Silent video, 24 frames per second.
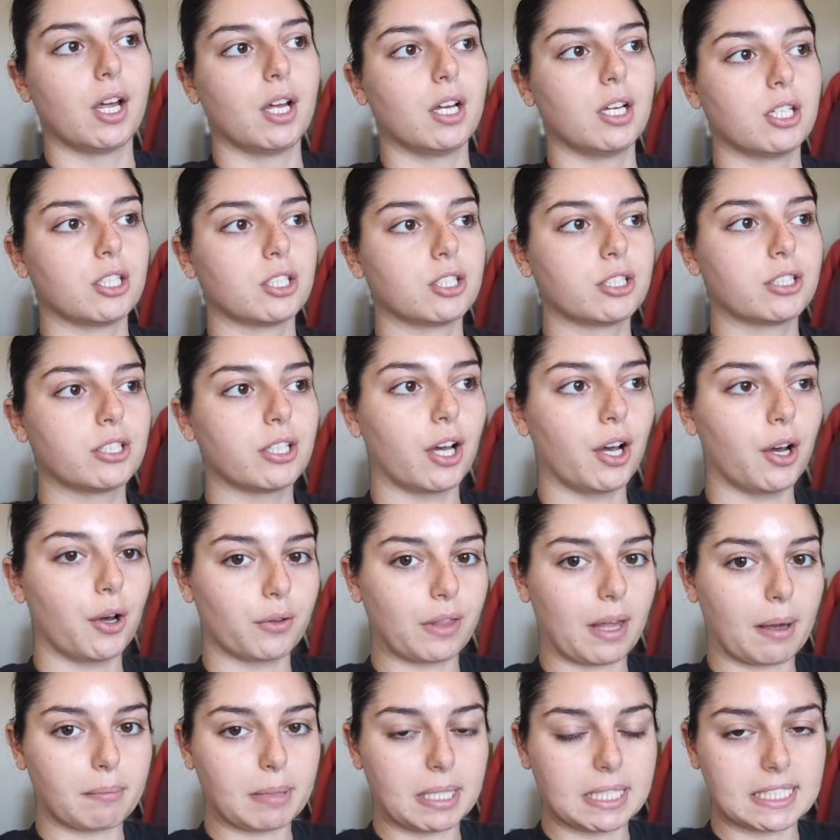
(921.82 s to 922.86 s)
So
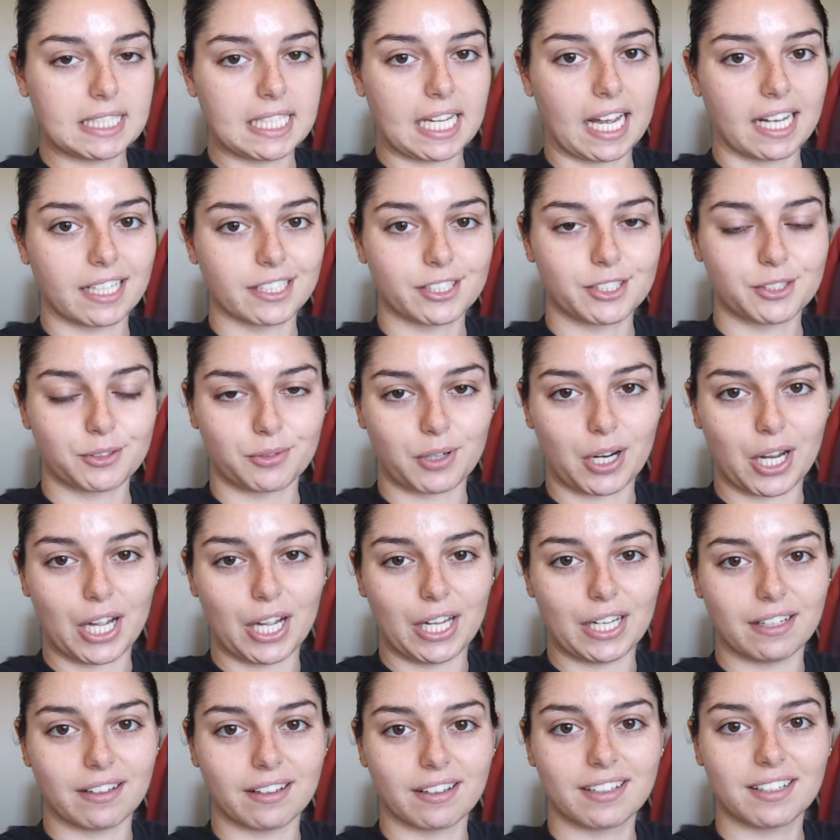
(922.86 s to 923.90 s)
that means he has to
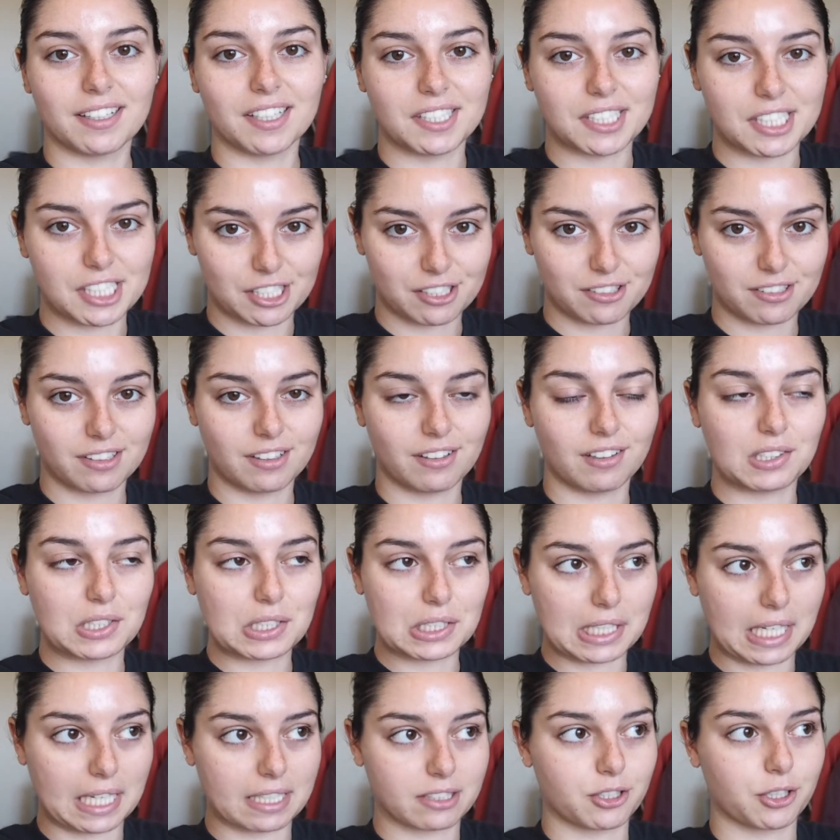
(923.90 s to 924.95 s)
run additional
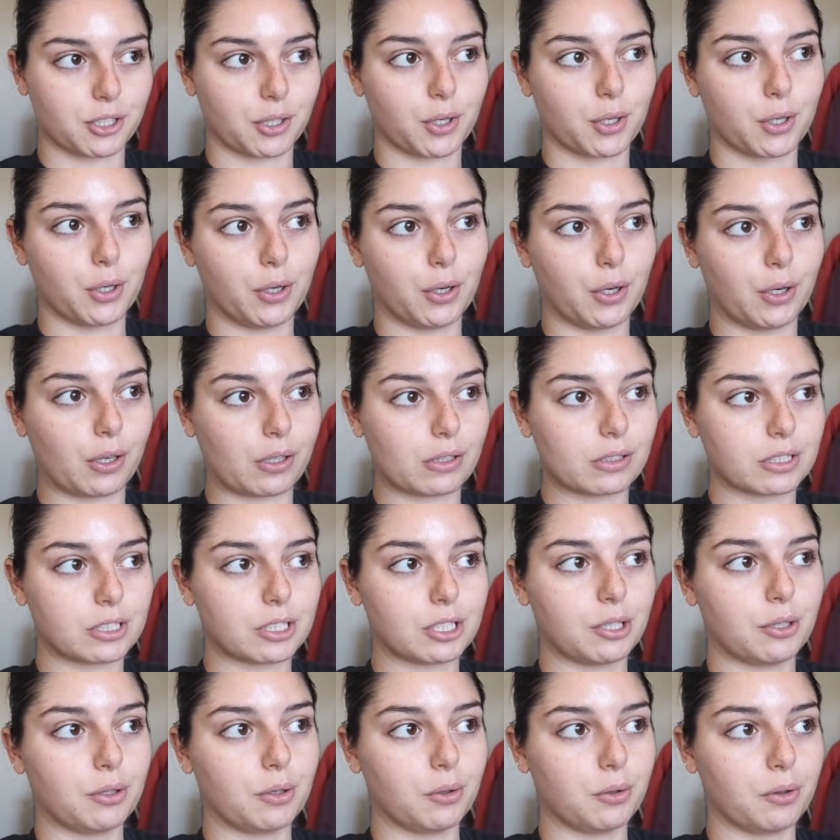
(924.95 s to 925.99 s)
electrical
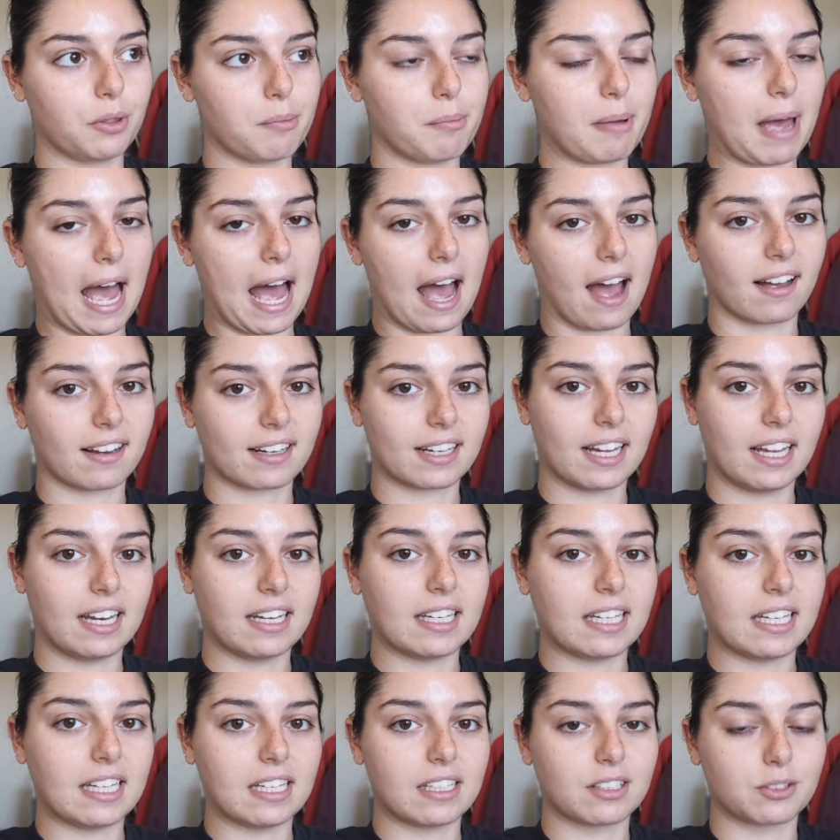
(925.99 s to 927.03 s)
to the back, and
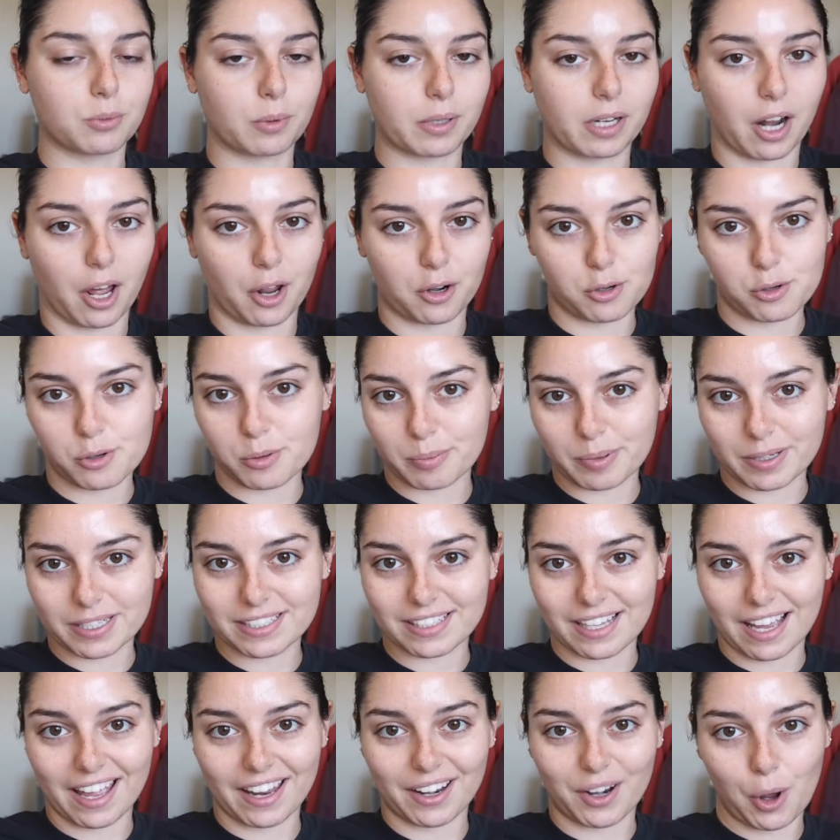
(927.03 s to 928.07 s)
he is
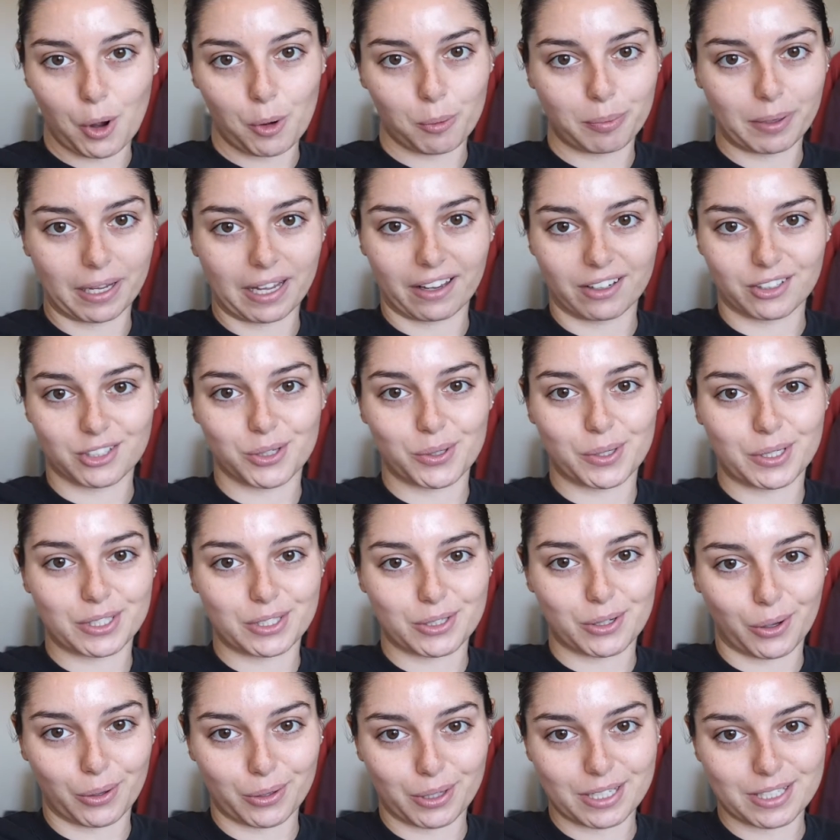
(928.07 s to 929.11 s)
100% hoping to
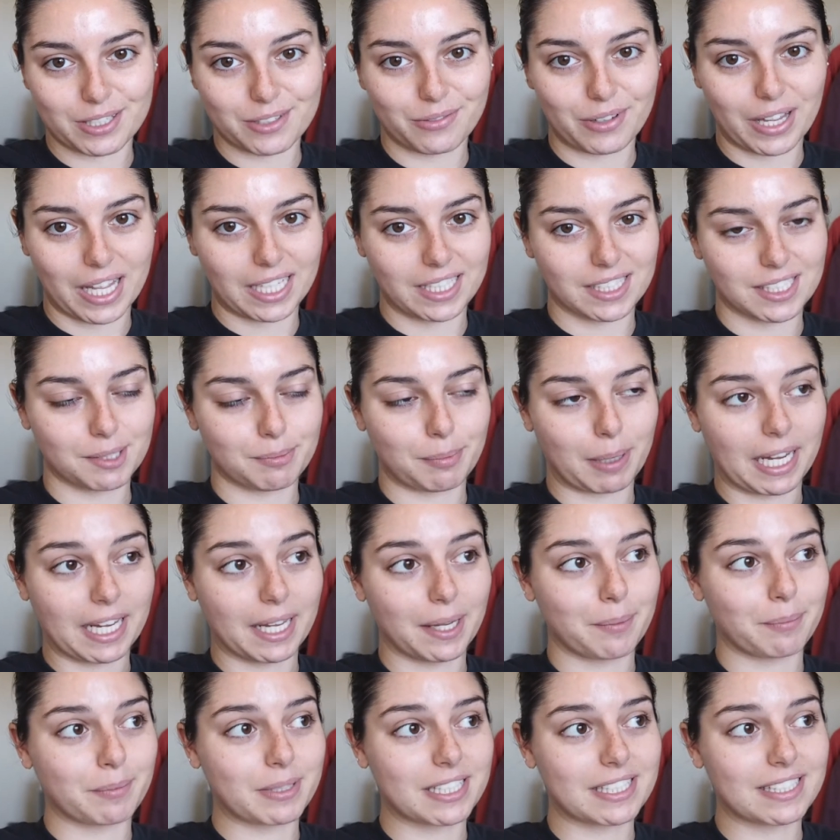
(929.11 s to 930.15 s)
install this fence by
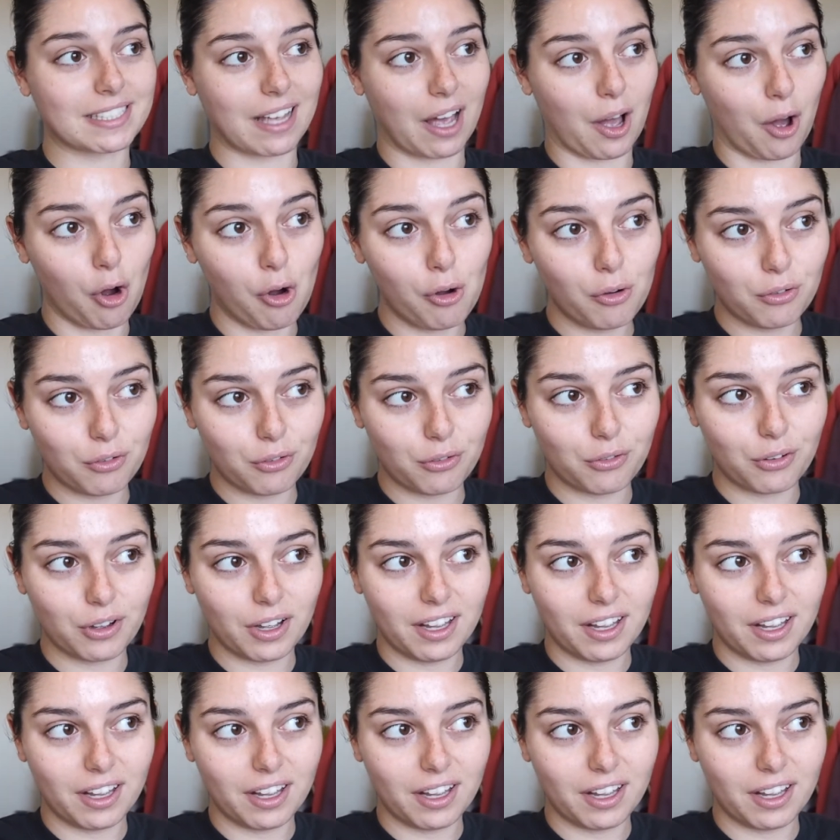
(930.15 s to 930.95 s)
himself.